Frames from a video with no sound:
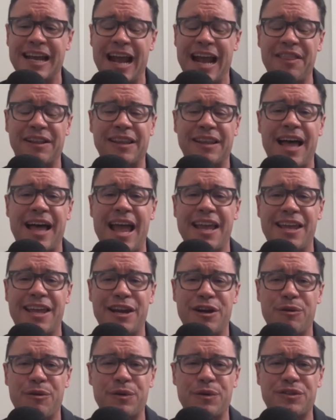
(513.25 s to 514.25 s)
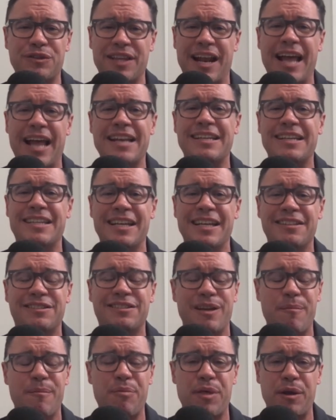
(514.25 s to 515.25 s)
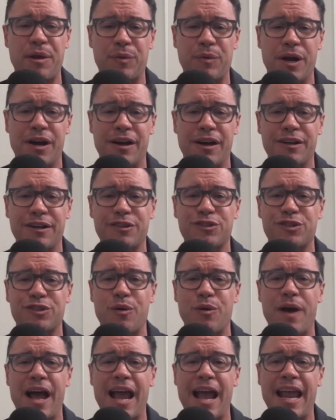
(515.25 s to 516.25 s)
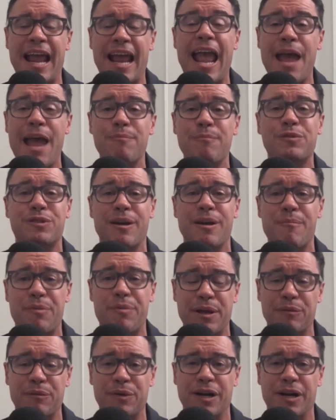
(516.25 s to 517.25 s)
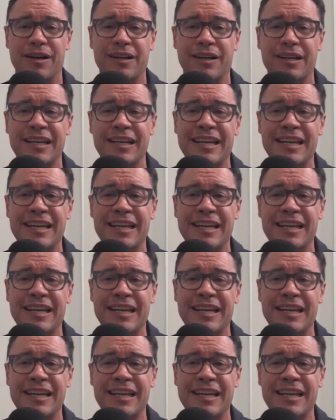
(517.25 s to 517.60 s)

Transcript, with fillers: And the lie here was that I did something wrong, so I am something wrong.